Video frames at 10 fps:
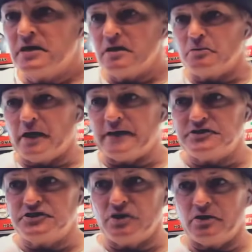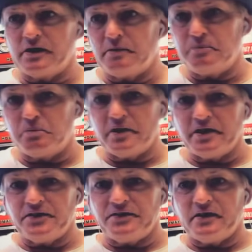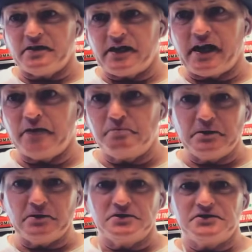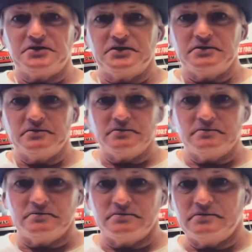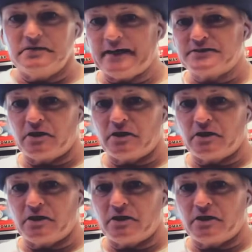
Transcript: I showed up with a hand-built XR